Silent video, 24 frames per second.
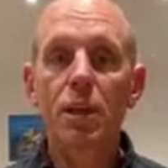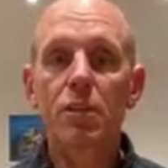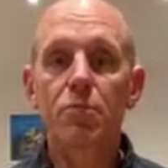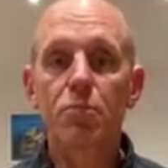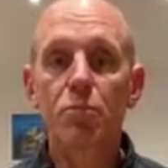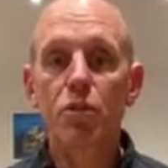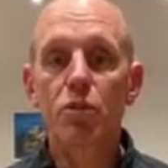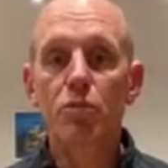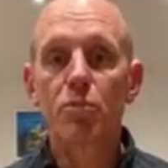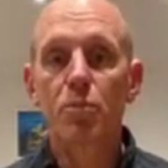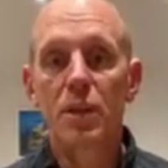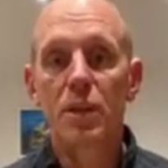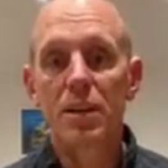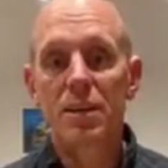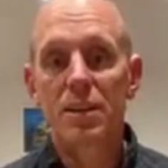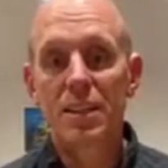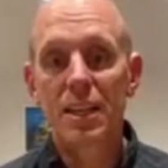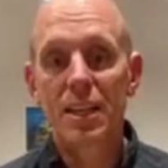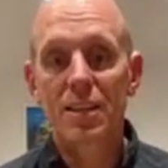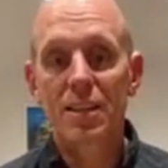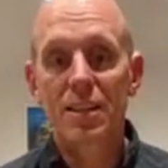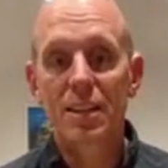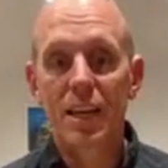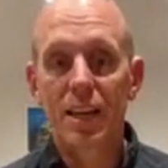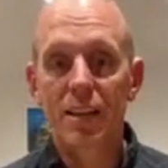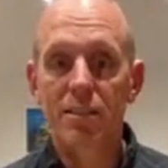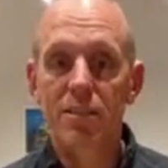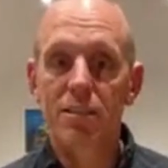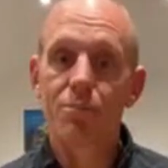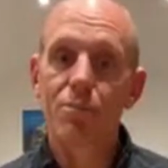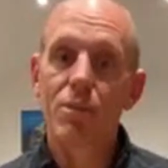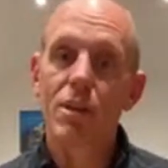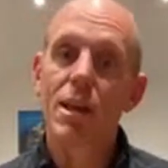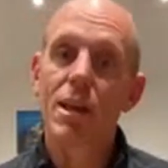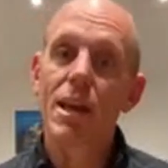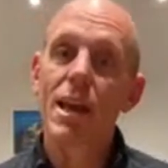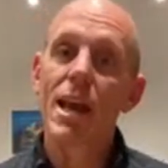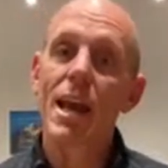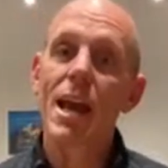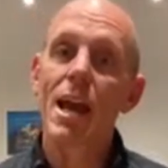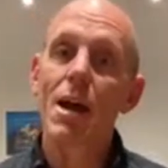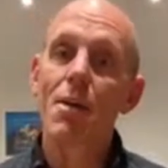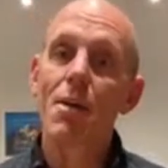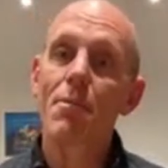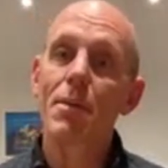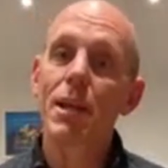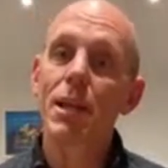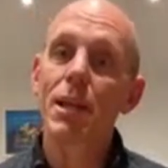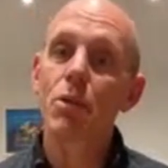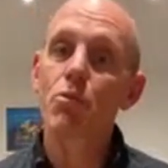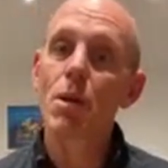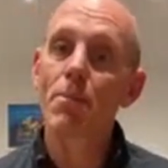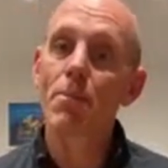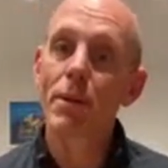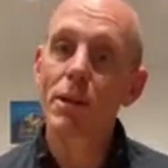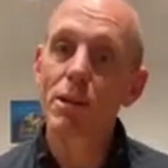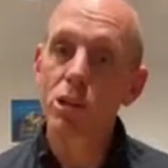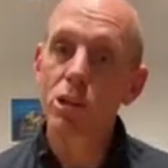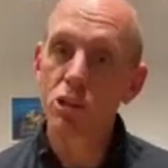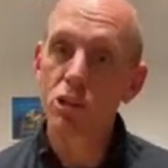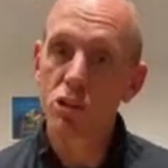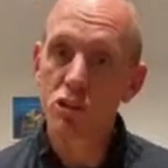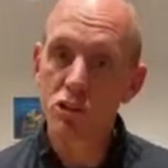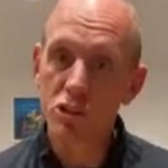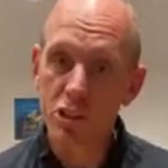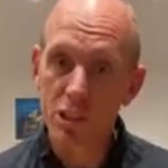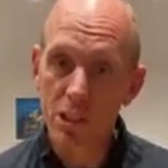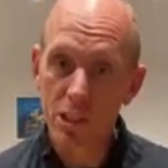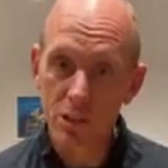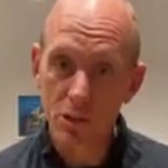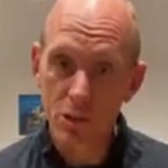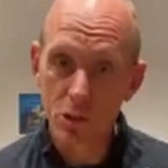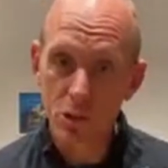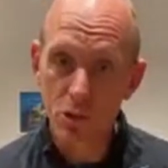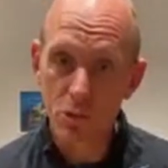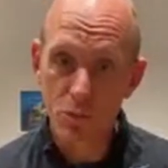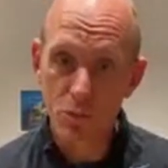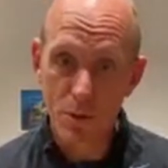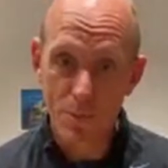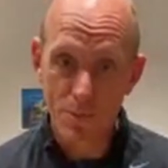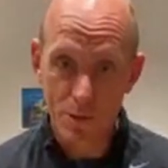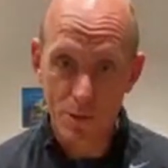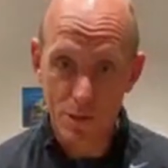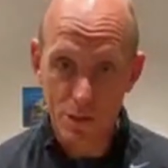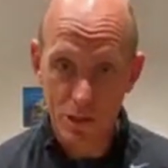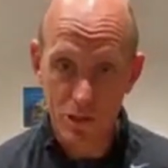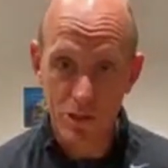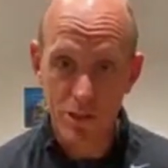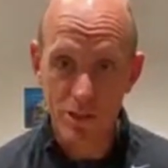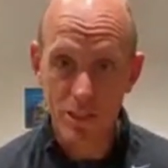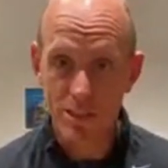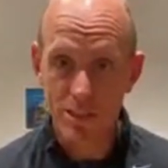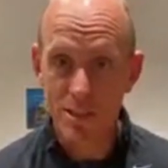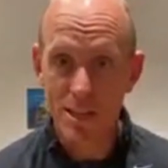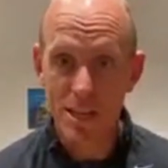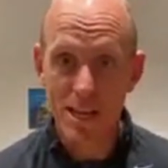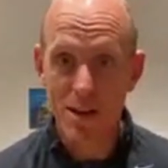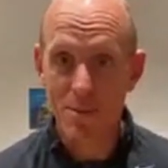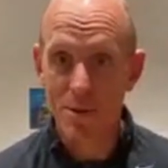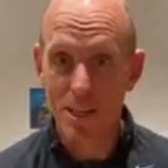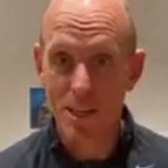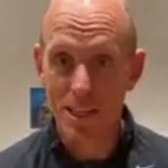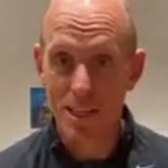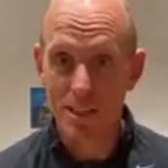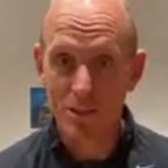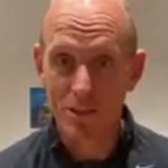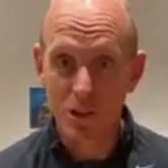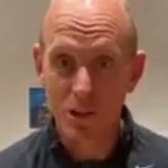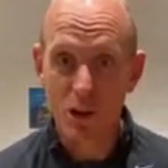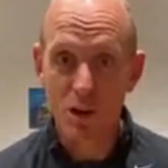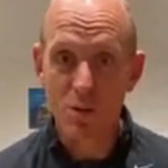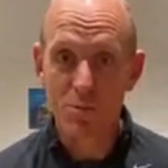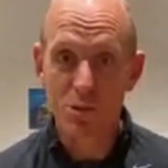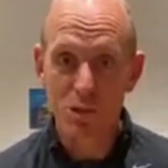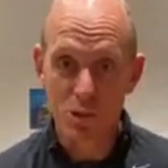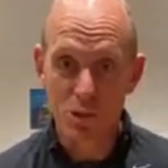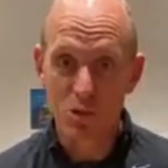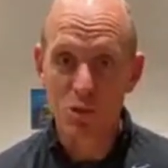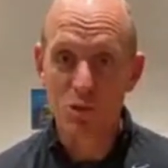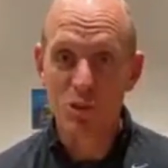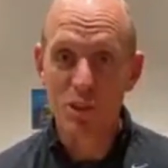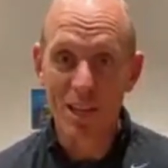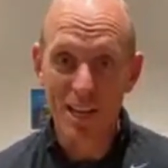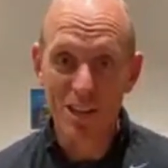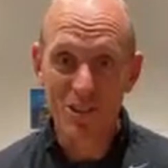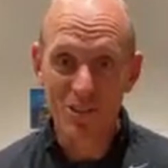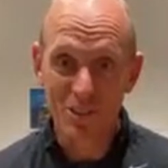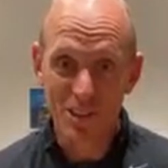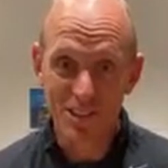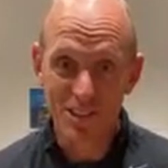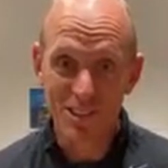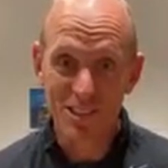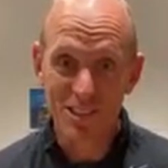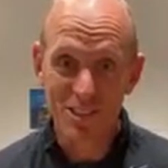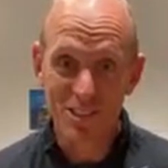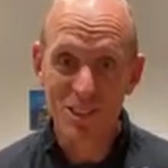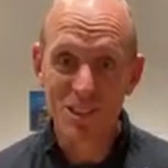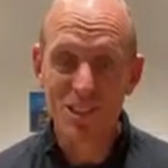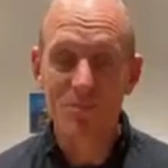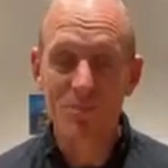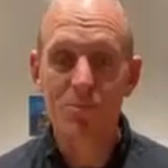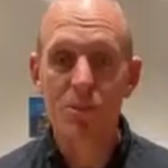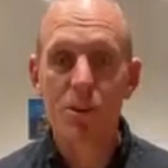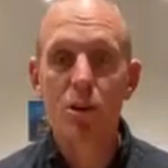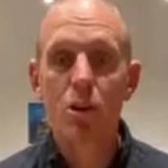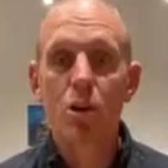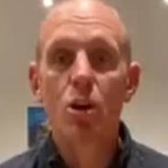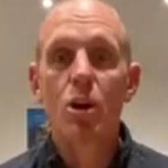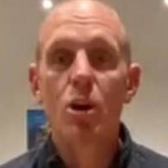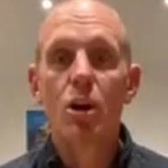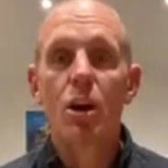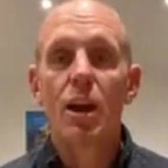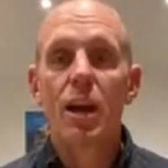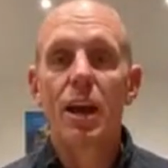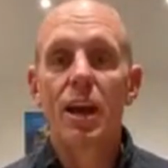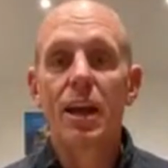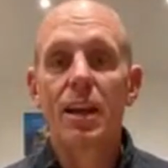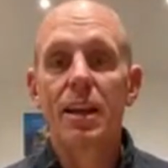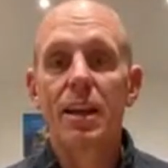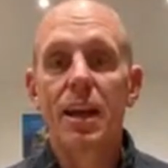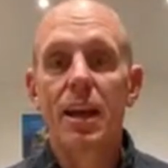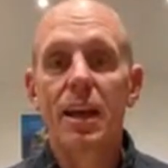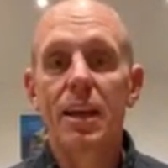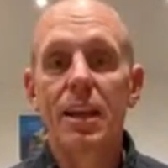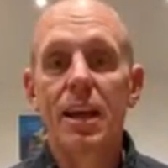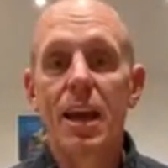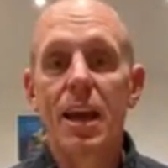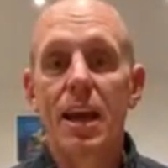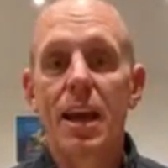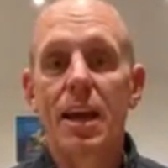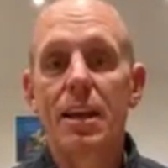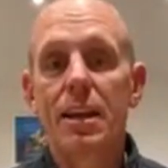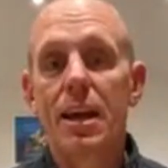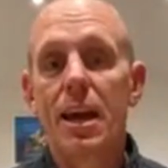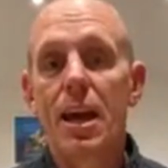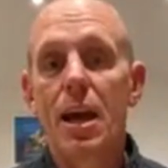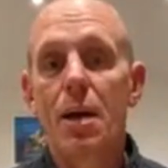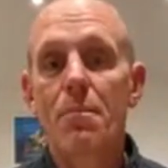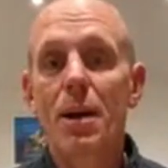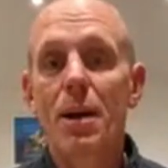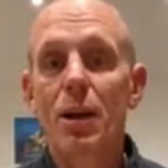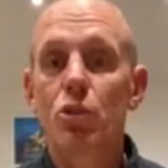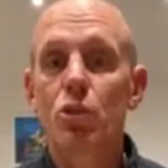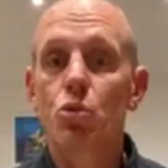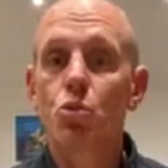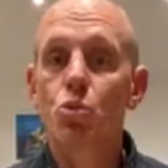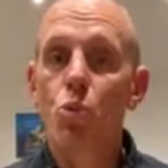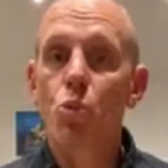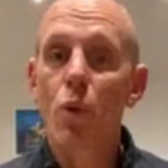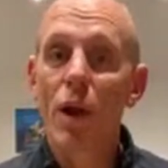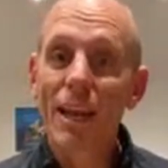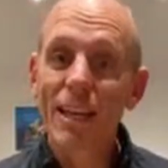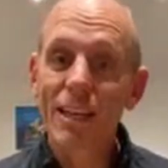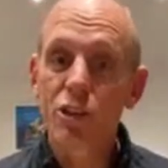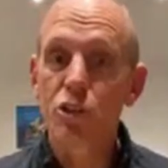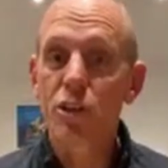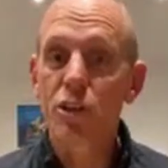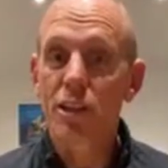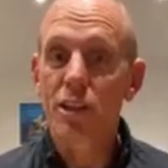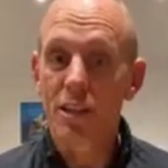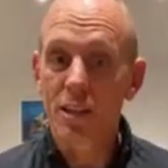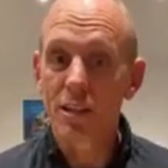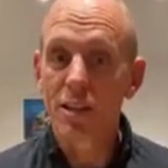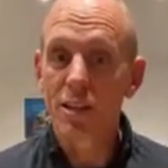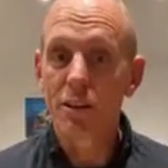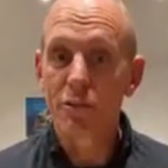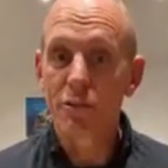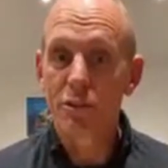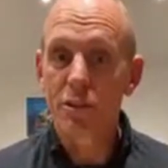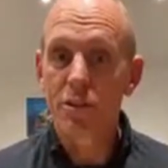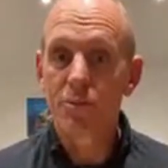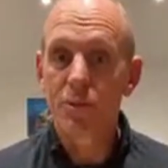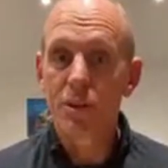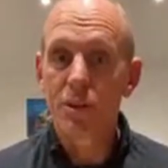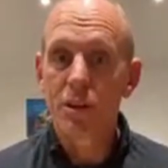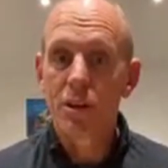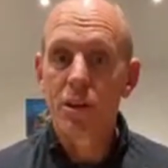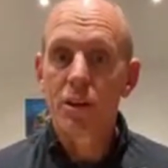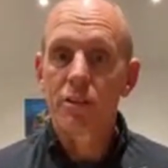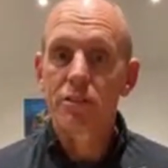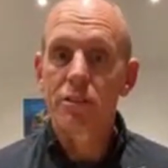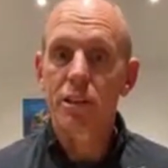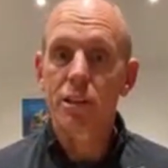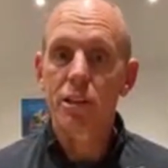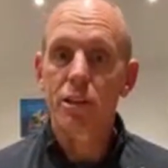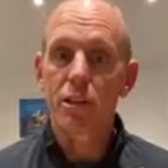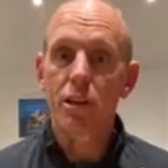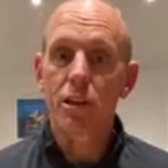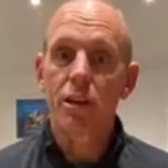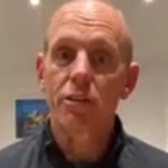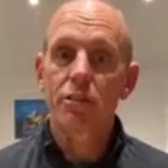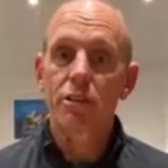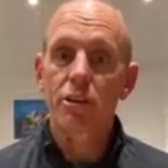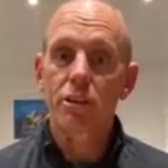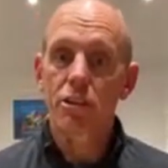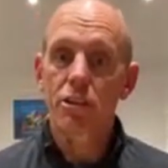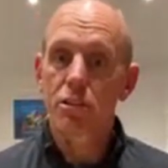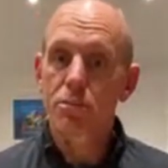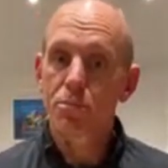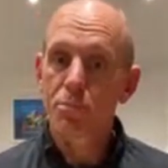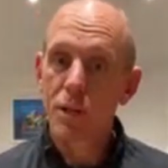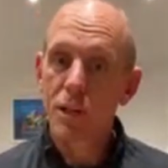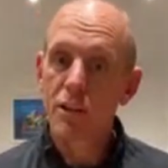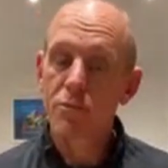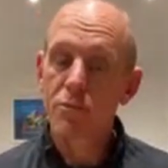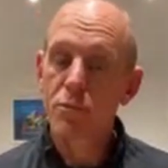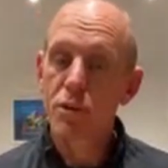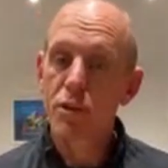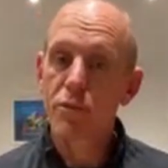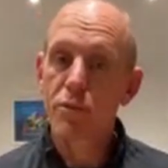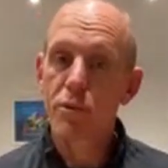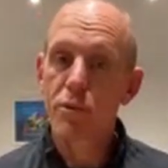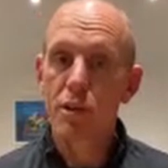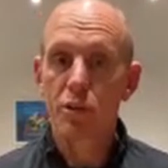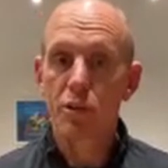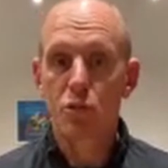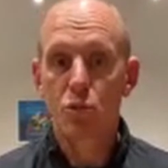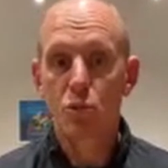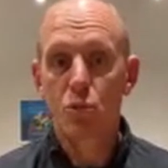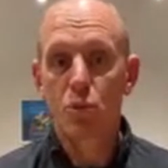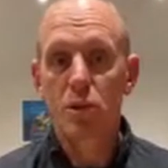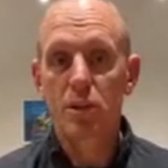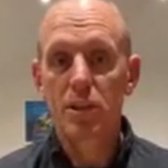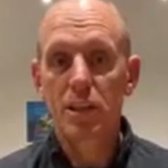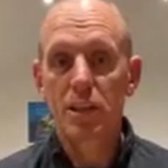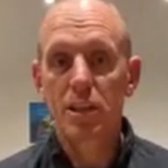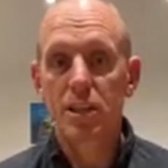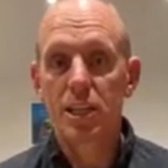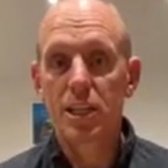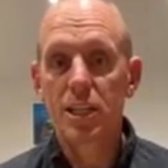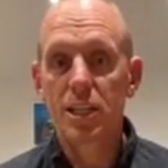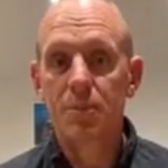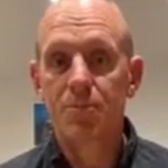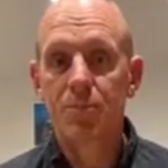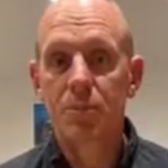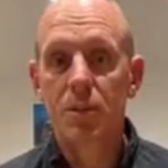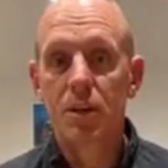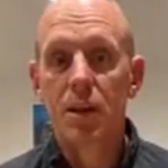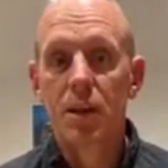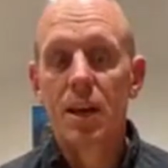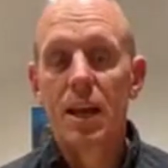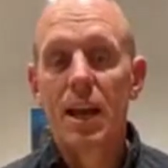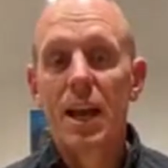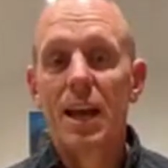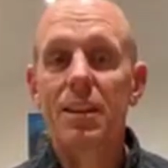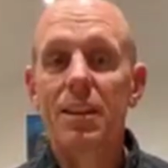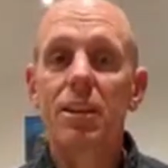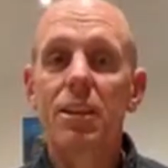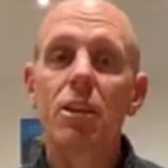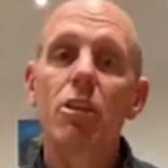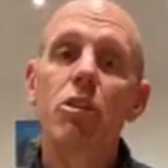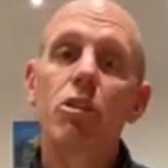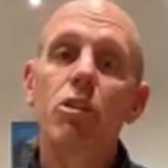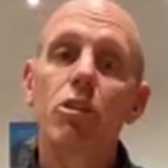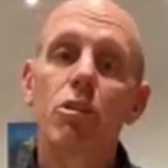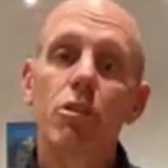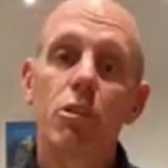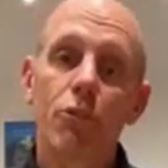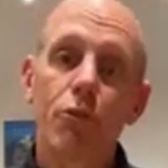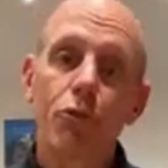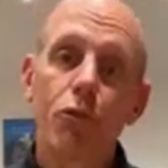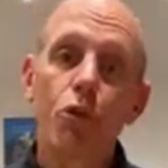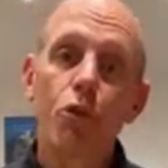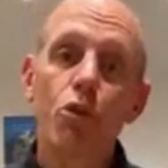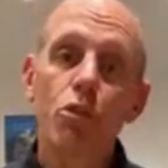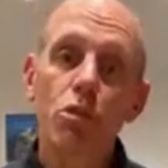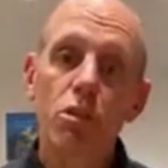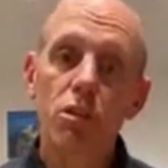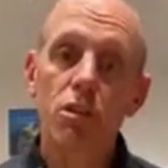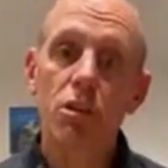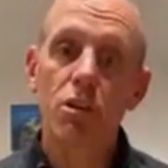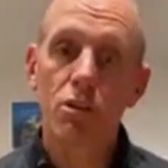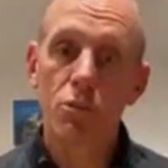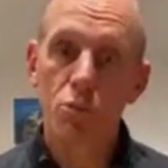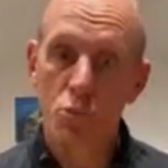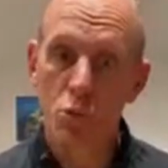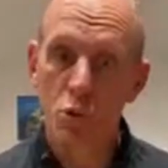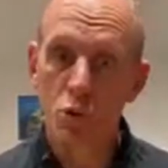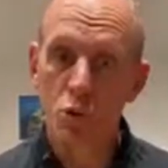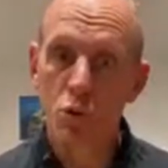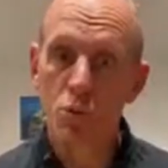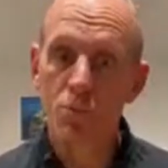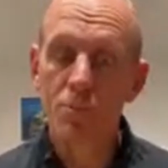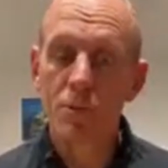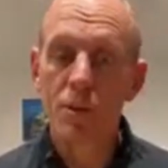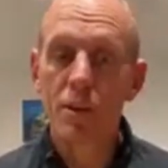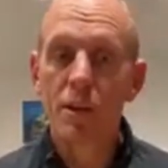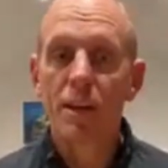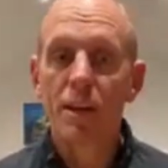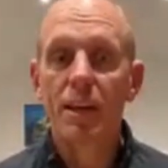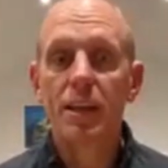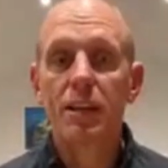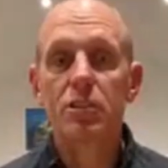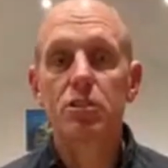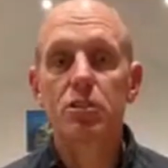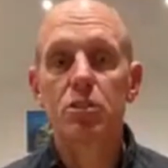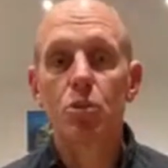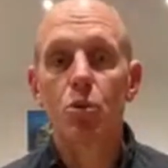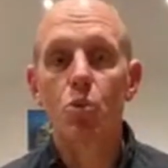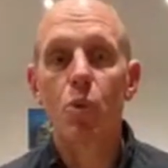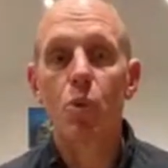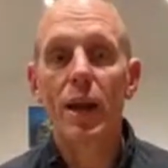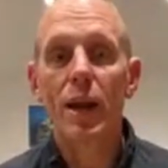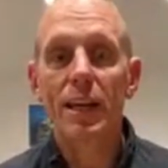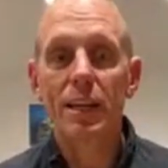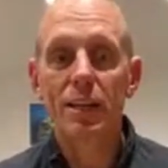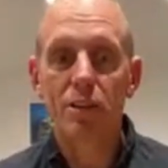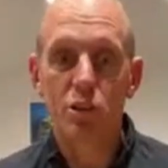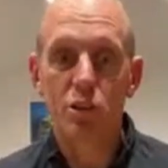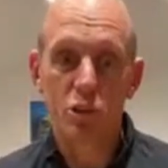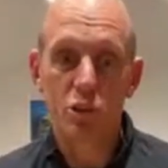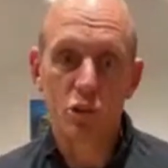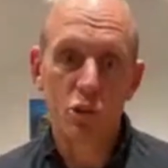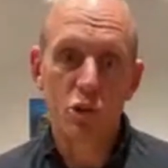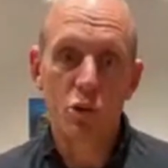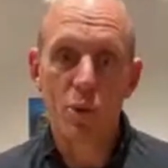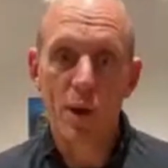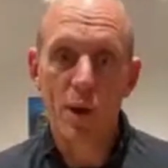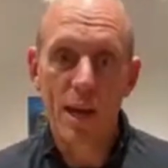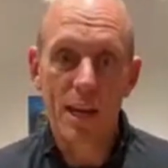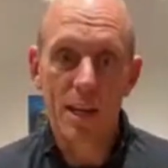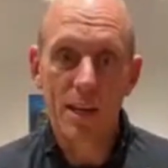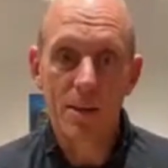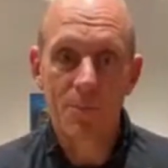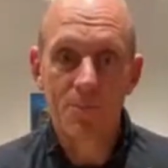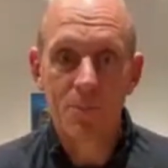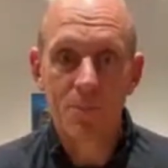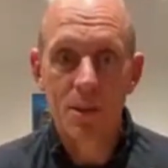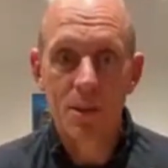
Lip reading: of movement dictates how many repetitions you can do. Repetitions, that's how many times you do the actual exercise, and how much weight you can lift. So the speed of movement is really key. And then the fourth rule is the weight that you add.